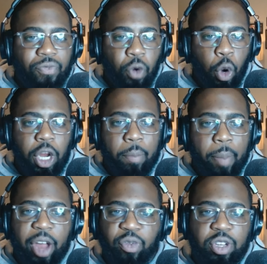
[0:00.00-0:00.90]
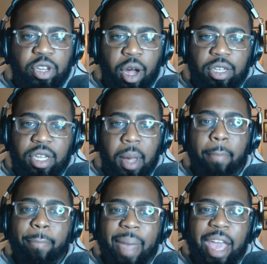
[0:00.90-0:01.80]
For your best results,
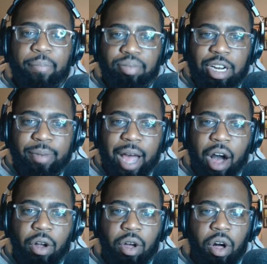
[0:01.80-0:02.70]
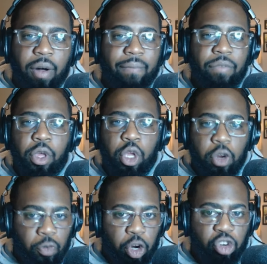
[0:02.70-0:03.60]
make pre-alcohol
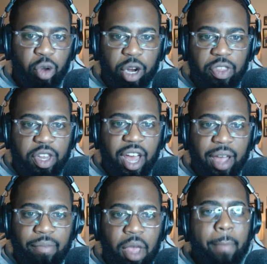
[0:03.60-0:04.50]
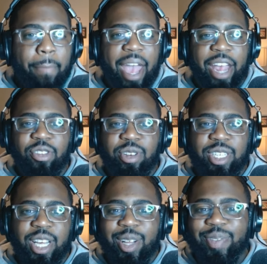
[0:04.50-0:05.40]
your first drink of the night. pace
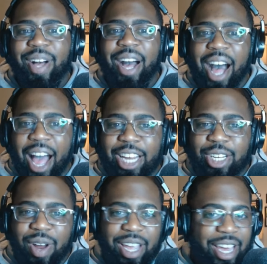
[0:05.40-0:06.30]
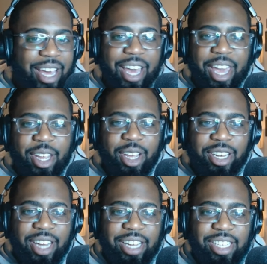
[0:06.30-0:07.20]
yourself, hydrate, and get a
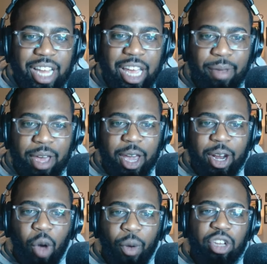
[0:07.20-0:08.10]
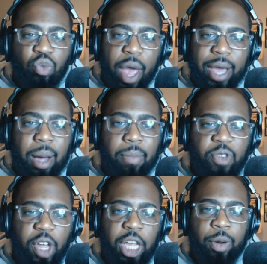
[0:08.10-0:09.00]
good night's sleep, and always wake up
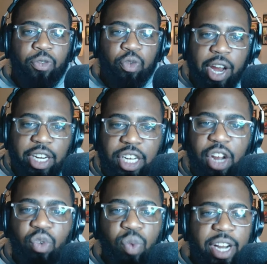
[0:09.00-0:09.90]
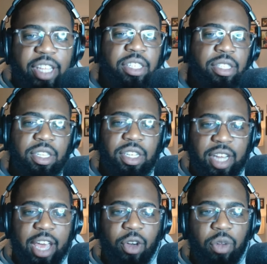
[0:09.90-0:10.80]
feeling refreshed and ready to
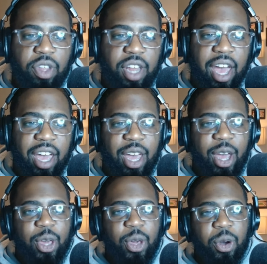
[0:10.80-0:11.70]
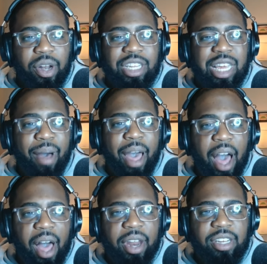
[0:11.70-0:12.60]
take on the day. Go to
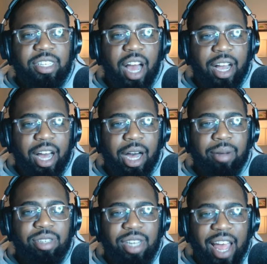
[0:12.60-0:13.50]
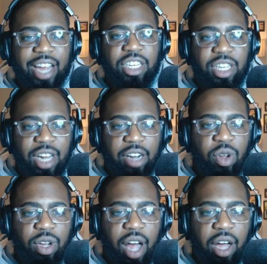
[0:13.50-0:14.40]

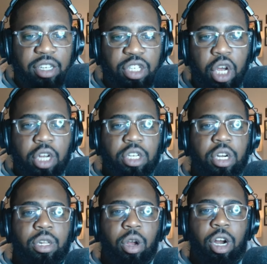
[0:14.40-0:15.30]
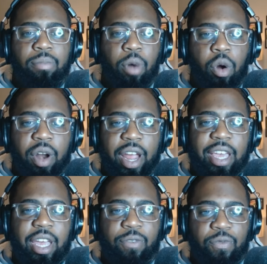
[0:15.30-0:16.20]
zbiotics.com/lockedoncollege to learn more
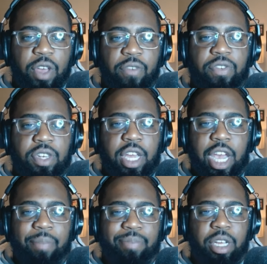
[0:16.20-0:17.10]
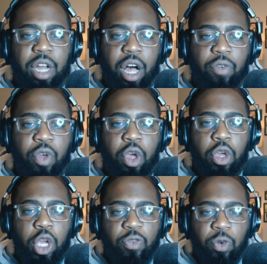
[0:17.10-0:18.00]
and get 15% off
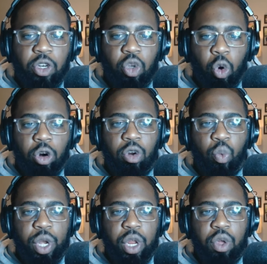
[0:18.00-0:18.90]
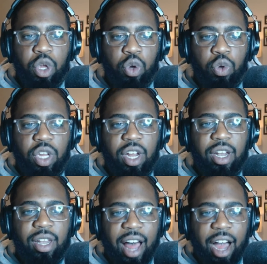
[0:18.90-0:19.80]
your first order when you use
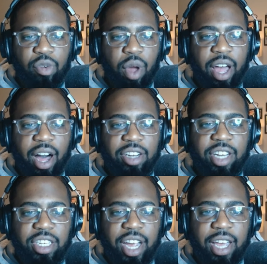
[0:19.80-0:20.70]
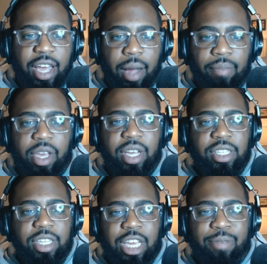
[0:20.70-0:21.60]
Locked On College at checkout.
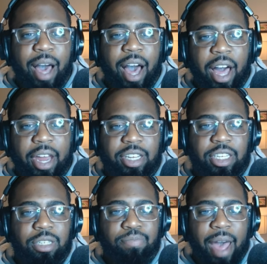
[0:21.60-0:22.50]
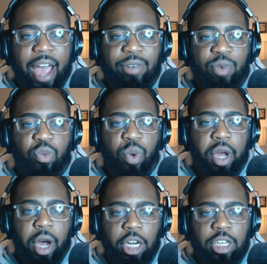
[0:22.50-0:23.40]
Z-Biotics is back with
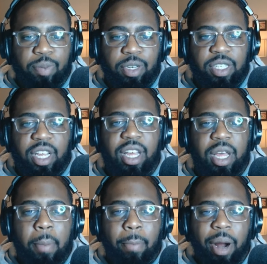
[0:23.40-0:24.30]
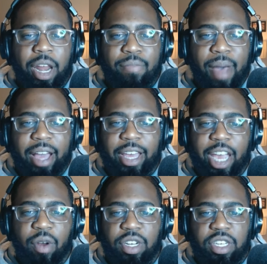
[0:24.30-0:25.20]
100% money-back
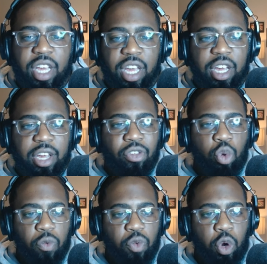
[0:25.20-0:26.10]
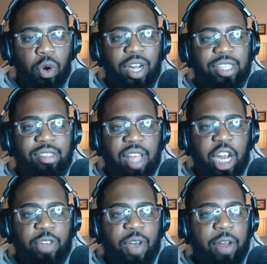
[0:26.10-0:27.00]
guarantee. So if you're
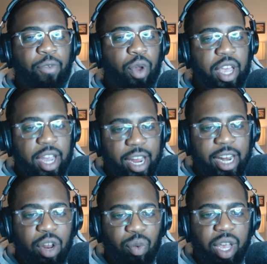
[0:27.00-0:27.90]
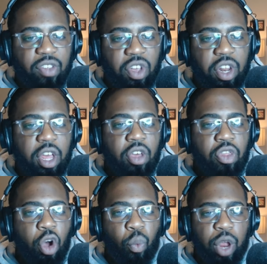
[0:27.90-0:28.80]
unsatisfied for any reason,
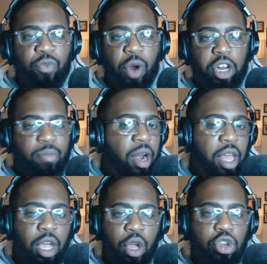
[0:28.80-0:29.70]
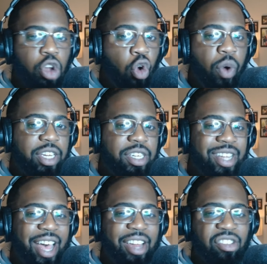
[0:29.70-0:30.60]
they'll refund your money. No questions
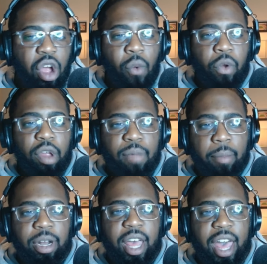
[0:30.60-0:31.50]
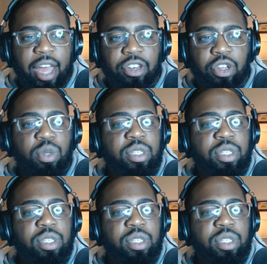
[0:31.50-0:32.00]
asked. Remember to head to